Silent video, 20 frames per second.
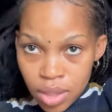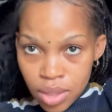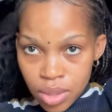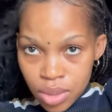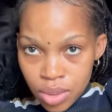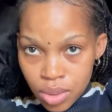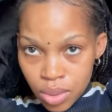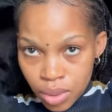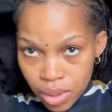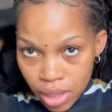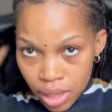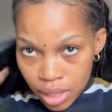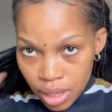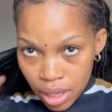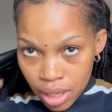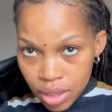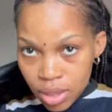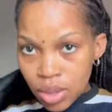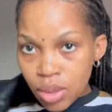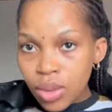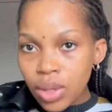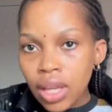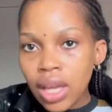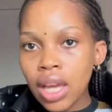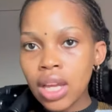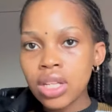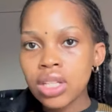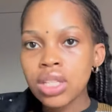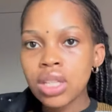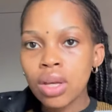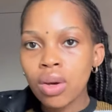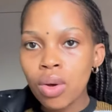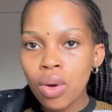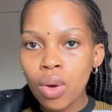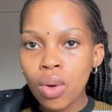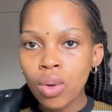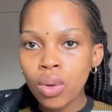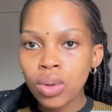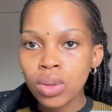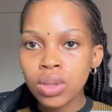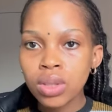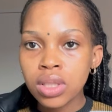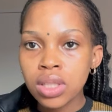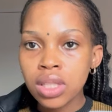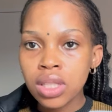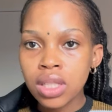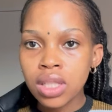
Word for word: so that I don't catch the cold.